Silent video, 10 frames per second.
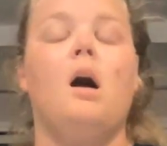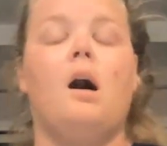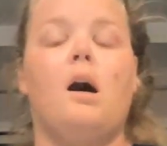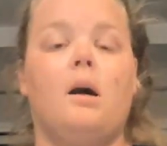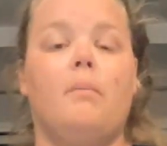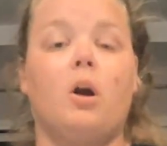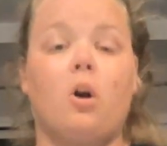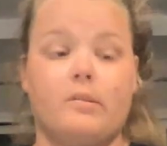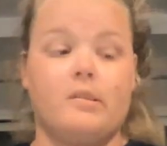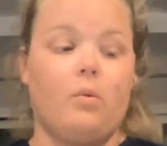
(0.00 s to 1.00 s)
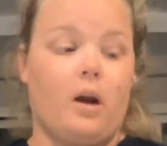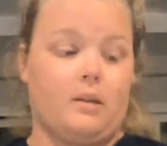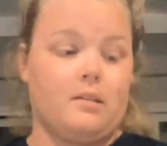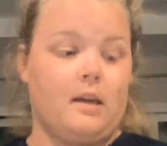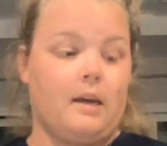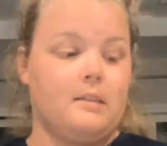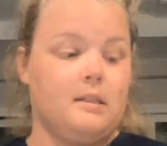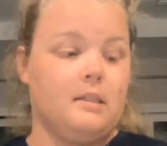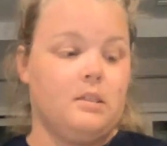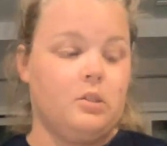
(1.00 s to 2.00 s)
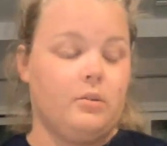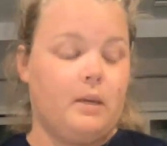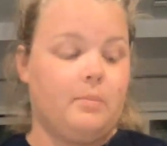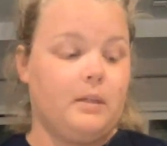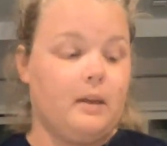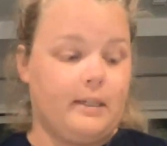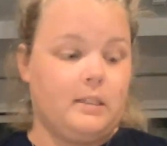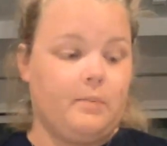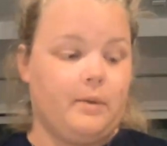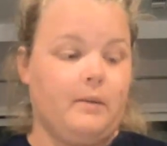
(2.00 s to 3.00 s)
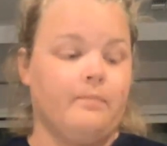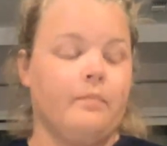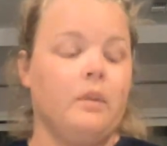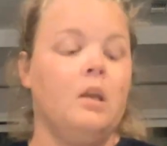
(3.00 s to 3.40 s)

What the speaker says: are also oxidized into ATP.